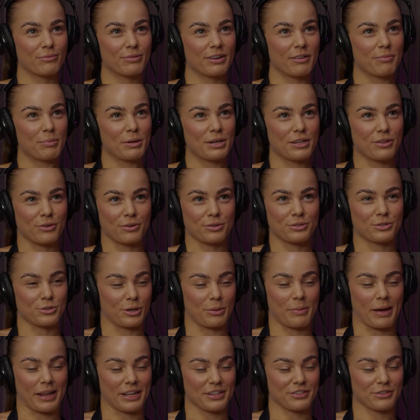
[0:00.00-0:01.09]
we've been th- talking
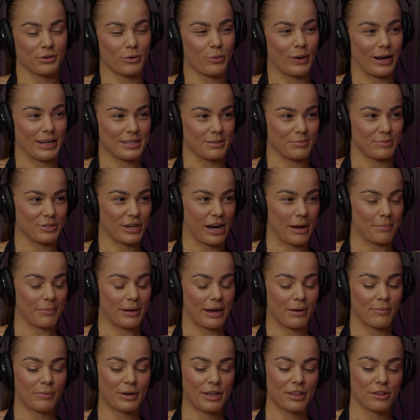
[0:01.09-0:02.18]
about this for quite some time,
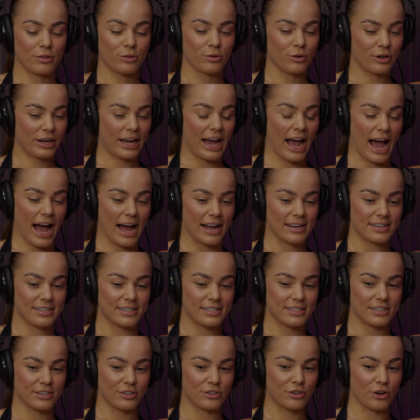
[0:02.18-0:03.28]
and we look
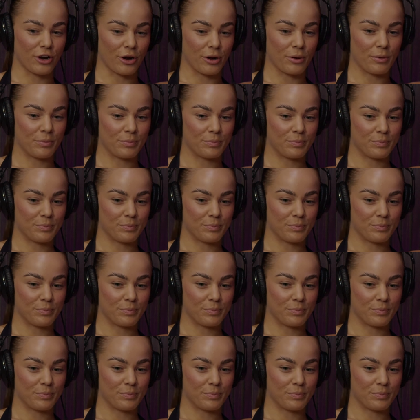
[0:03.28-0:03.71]
at you know